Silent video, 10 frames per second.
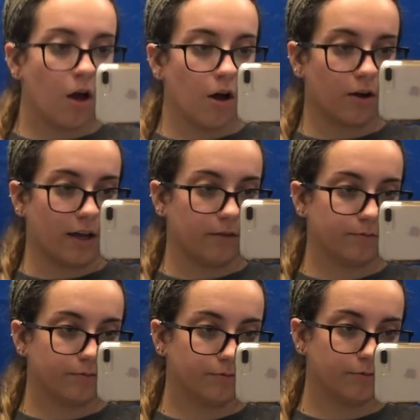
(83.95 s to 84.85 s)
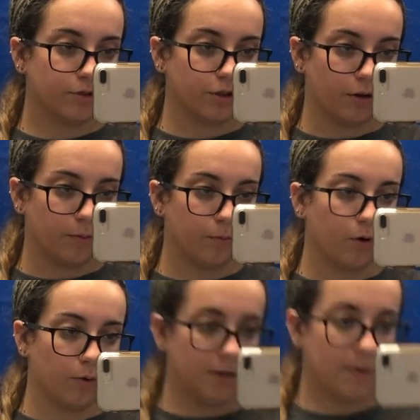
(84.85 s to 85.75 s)
Okay, so we're
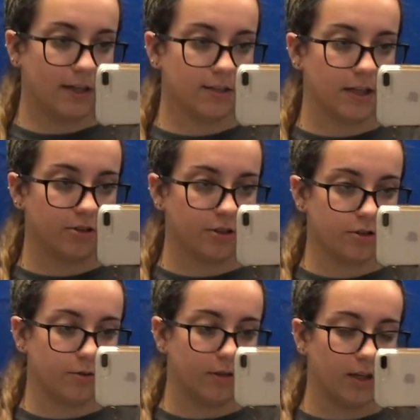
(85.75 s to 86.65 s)
only paying attention to